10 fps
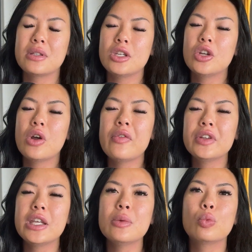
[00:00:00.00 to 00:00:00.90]
you don't have to
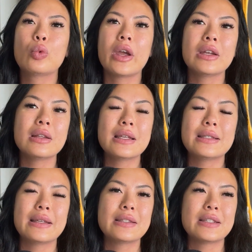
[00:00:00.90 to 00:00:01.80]
keep writing these
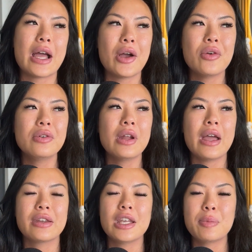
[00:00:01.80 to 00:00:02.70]
things down
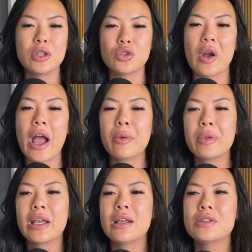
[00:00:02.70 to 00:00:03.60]
and keeping track,
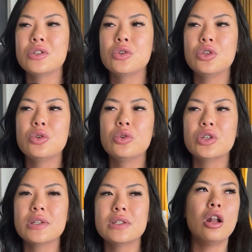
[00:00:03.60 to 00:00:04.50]
because you'll
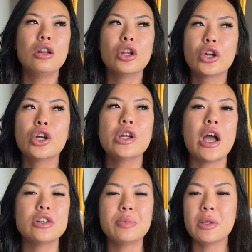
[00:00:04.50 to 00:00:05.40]
just learn
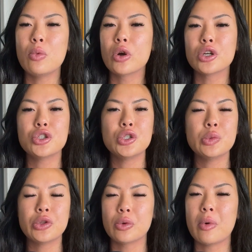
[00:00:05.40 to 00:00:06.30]
how to be more in tune
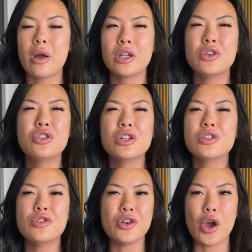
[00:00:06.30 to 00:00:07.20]
with your body. You
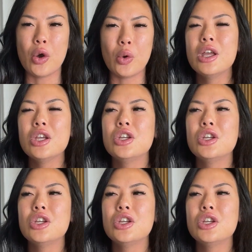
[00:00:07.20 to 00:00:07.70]
just know.